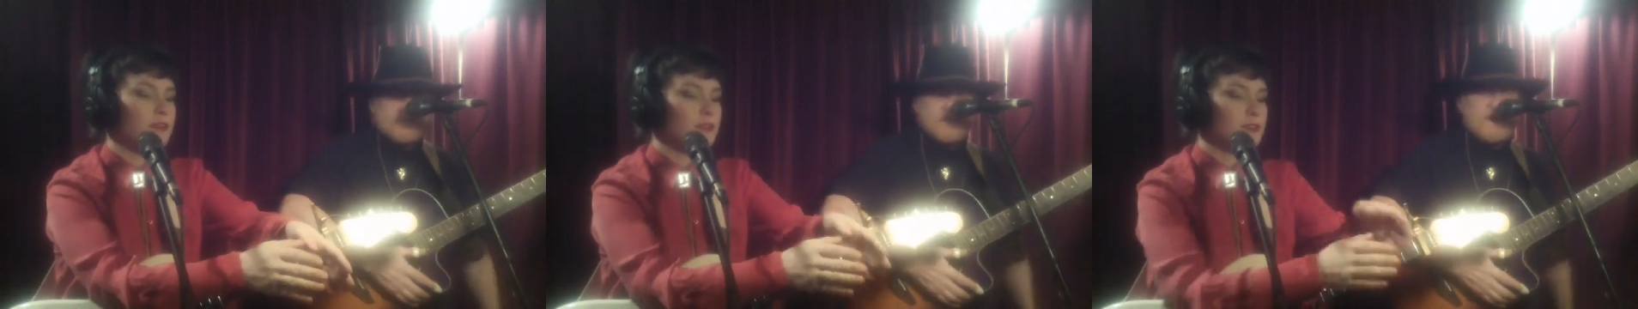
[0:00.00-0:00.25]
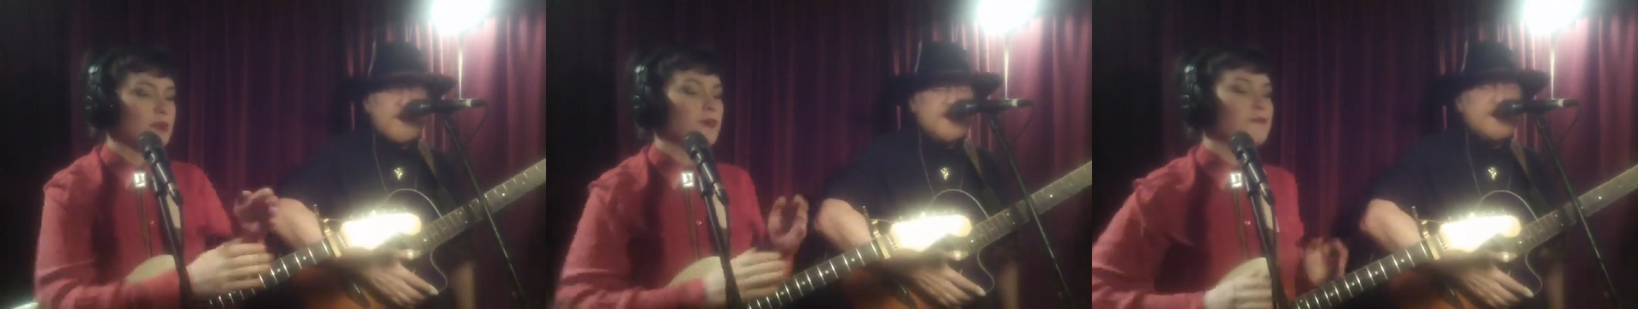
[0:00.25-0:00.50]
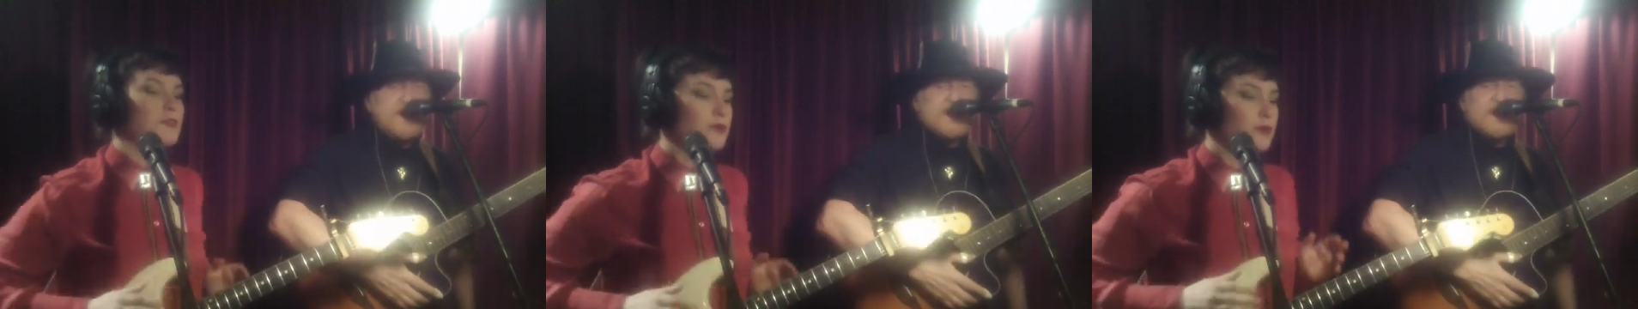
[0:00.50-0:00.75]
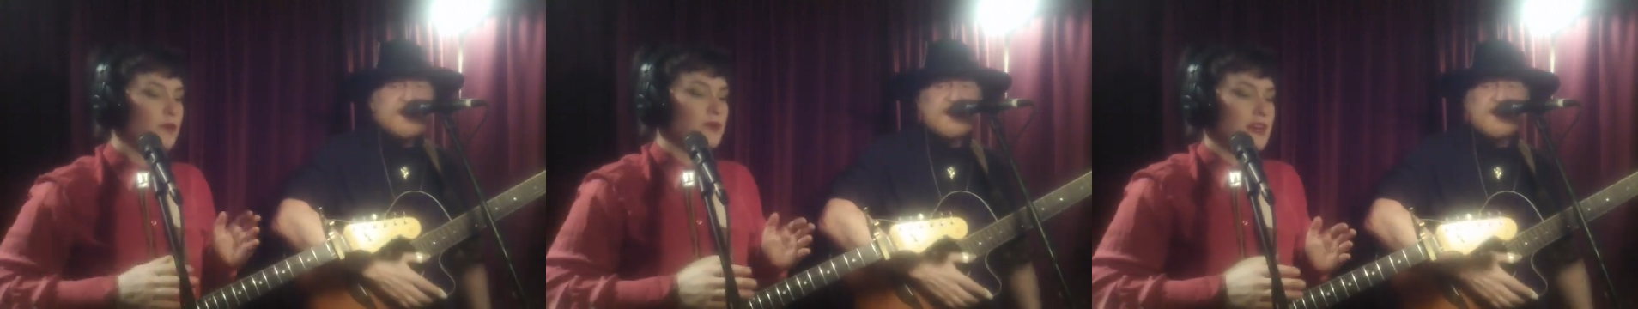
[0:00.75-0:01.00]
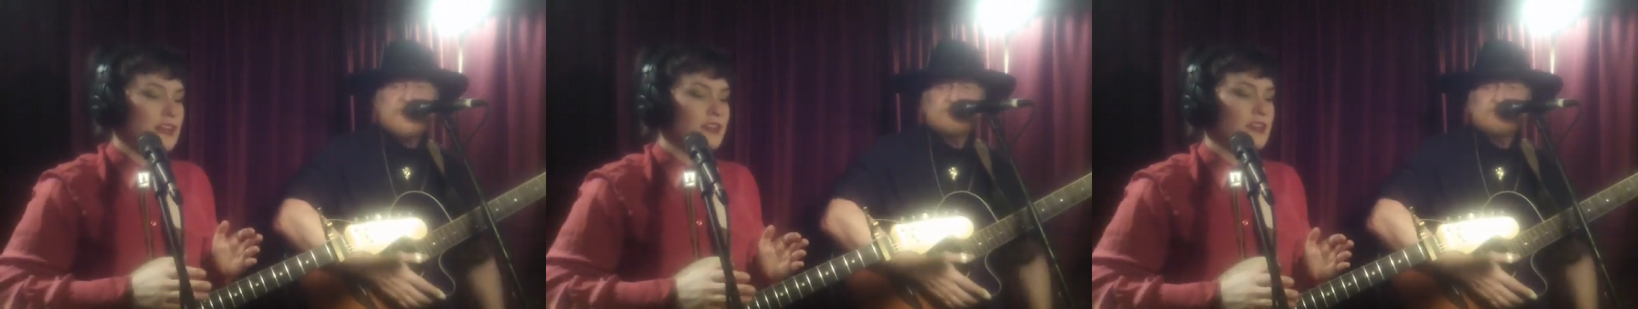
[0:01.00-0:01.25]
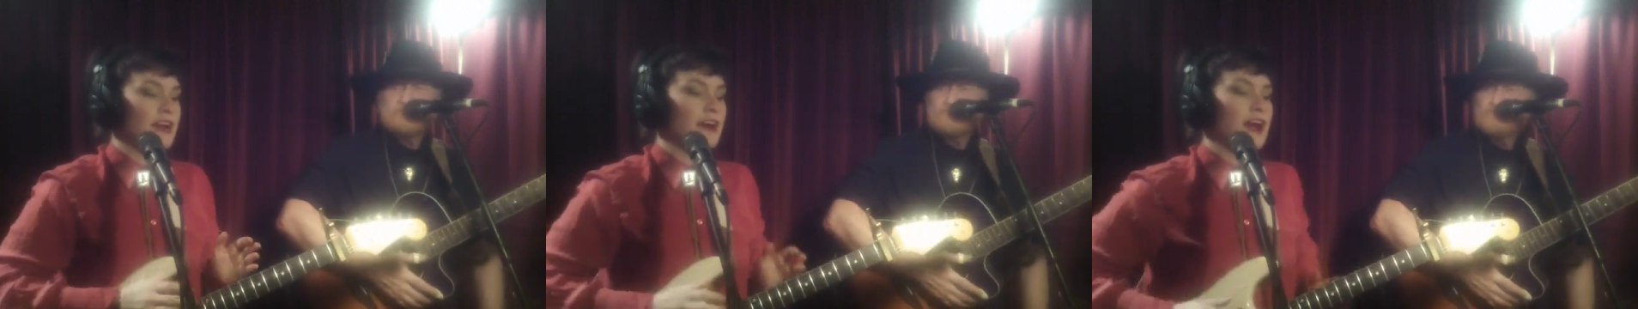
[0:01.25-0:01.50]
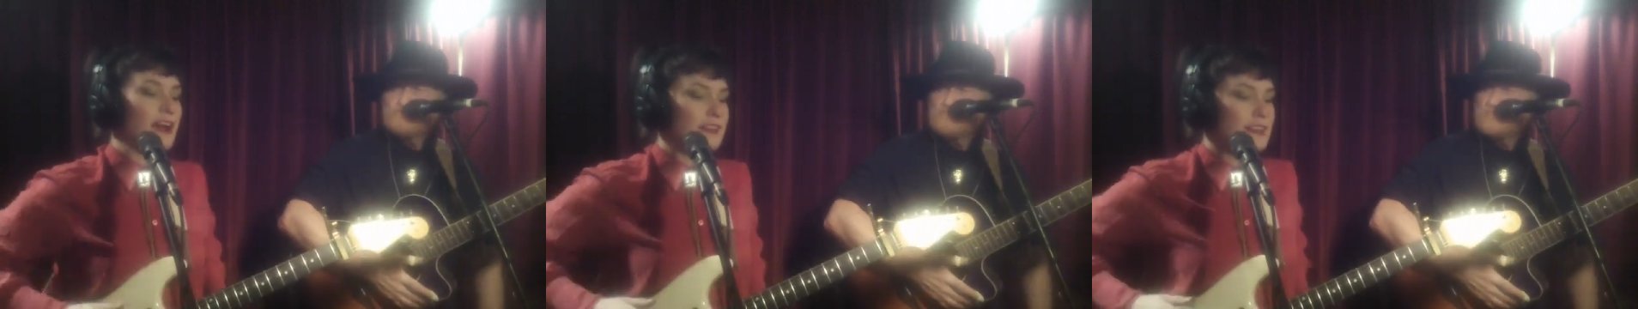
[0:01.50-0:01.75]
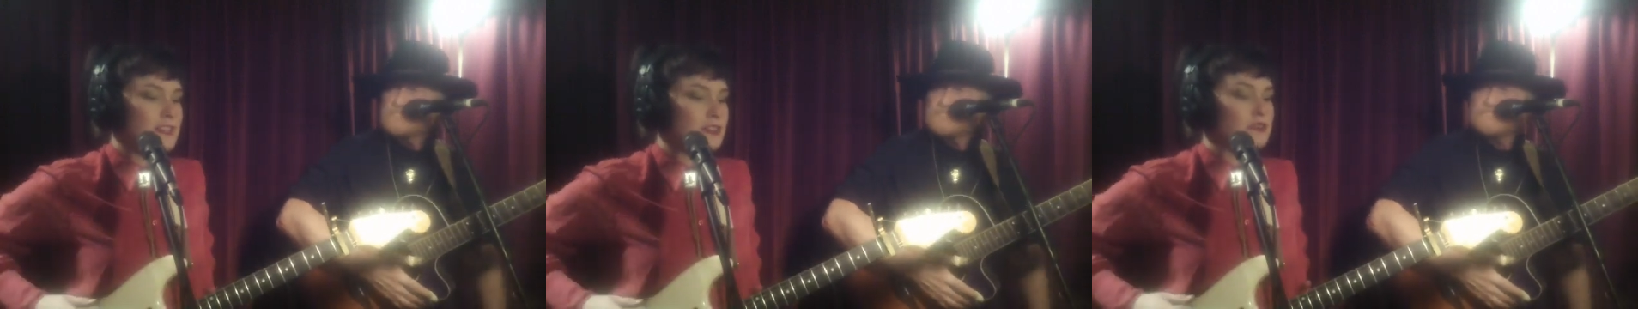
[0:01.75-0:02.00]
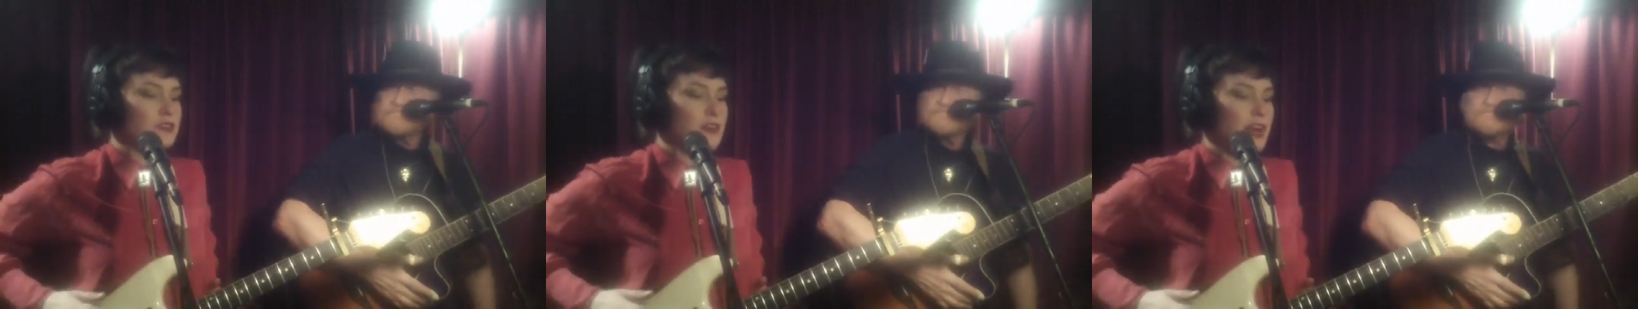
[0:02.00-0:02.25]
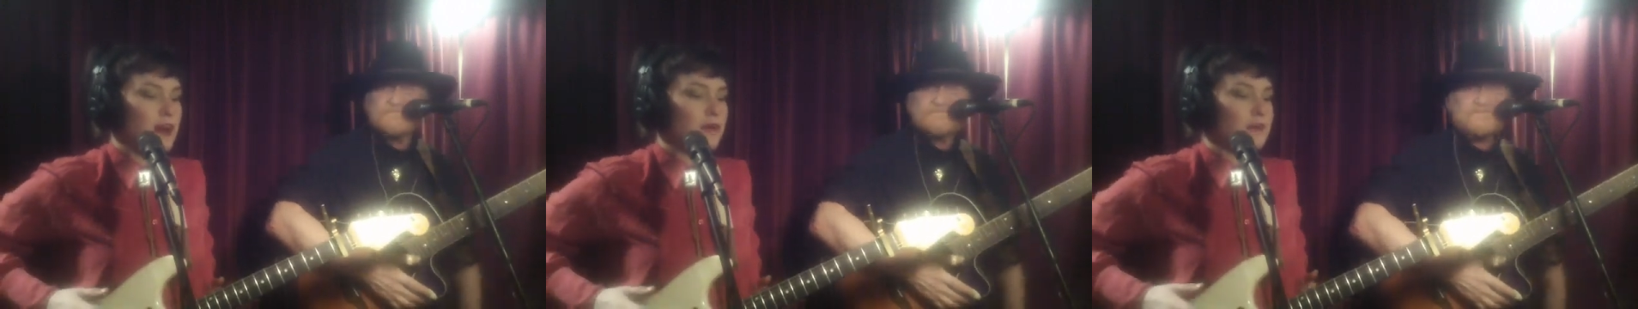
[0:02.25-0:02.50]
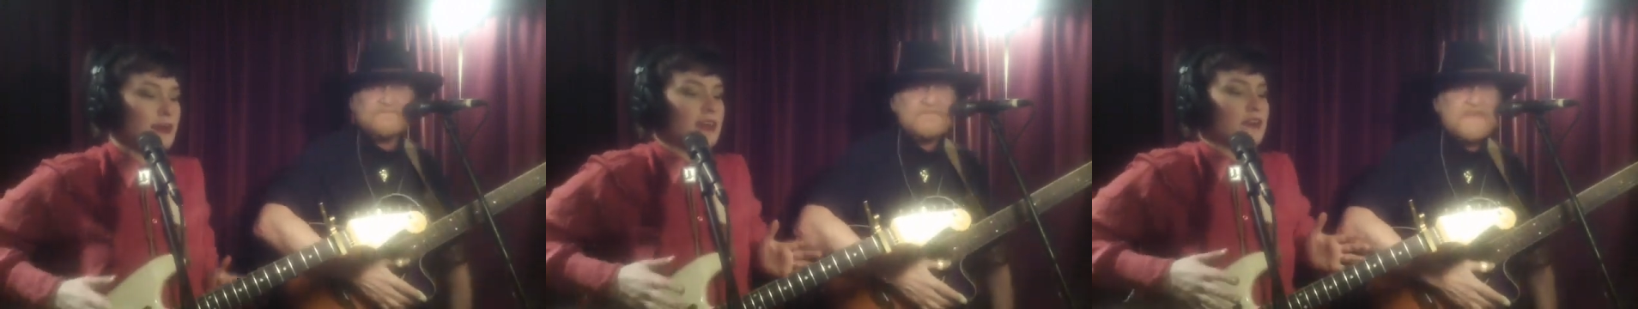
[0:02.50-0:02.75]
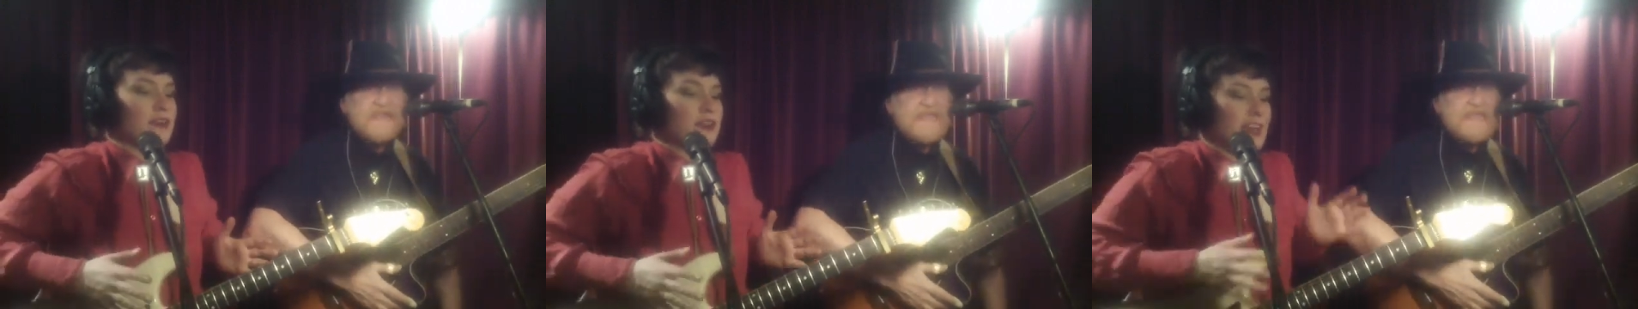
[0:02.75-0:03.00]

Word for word: So if you don't get to there, at least you should help get your